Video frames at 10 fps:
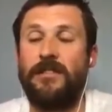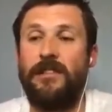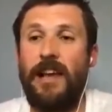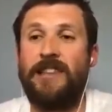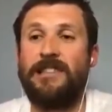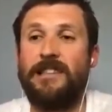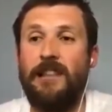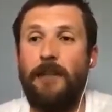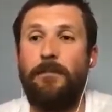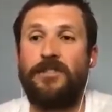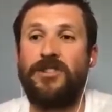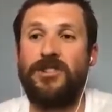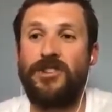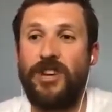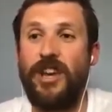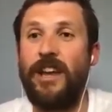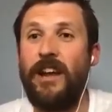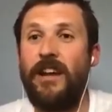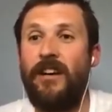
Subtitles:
a lazy lump of shit.